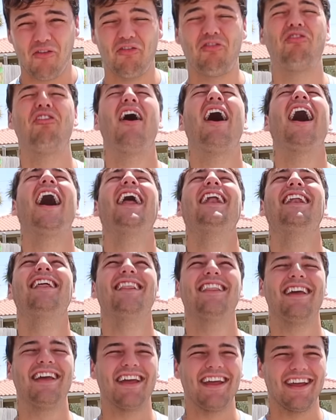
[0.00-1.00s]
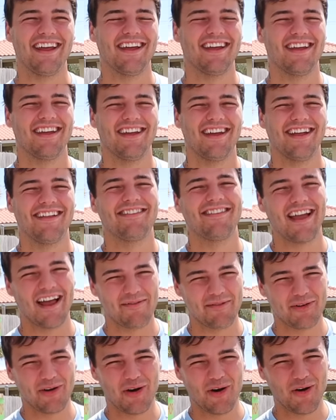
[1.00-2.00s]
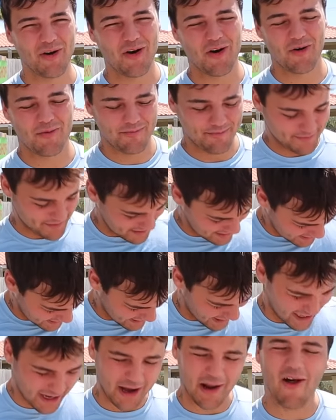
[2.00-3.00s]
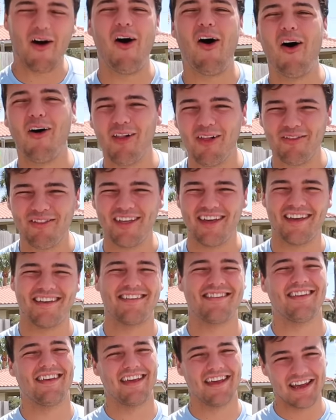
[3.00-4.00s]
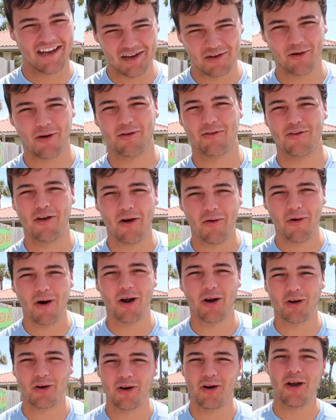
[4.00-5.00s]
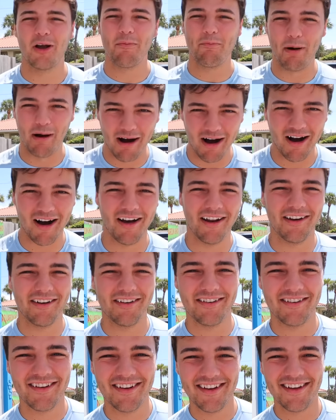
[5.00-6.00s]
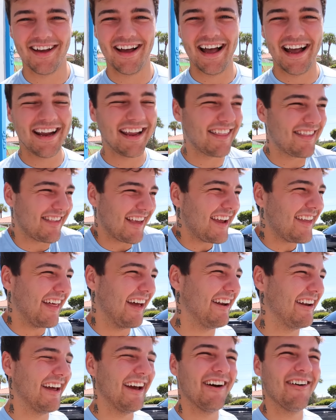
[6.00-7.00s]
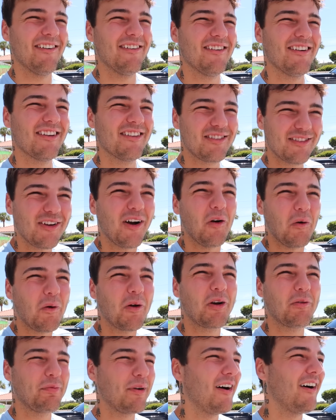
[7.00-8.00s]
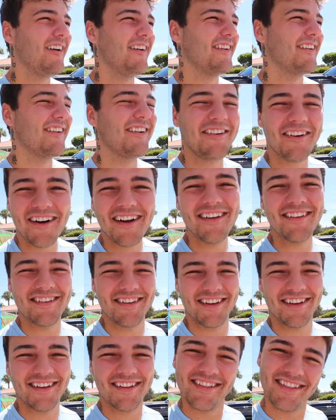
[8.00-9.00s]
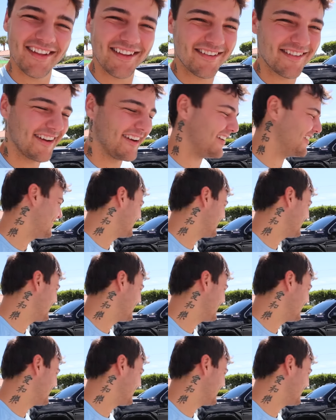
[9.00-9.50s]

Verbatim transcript: finally, it's time to go home and get all of this into our saltwater pond. I could say that now. Saltwater pond. Crazy. Let's go.